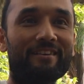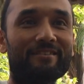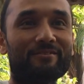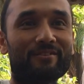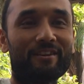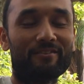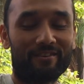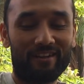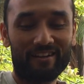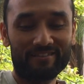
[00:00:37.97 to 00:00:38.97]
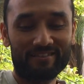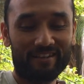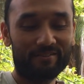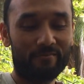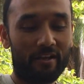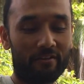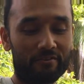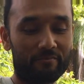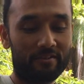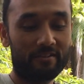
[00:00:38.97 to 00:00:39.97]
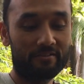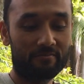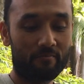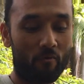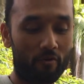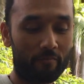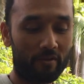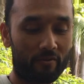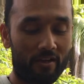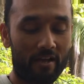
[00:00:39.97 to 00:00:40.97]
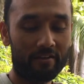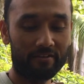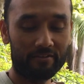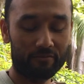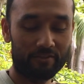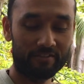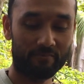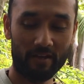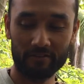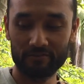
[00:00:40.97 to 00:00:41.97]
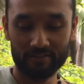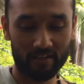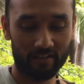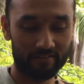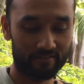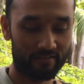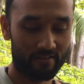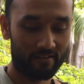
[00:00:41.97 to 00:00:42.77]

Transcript: so they're not large size mangoes but there's more peculiarity to these mangoes as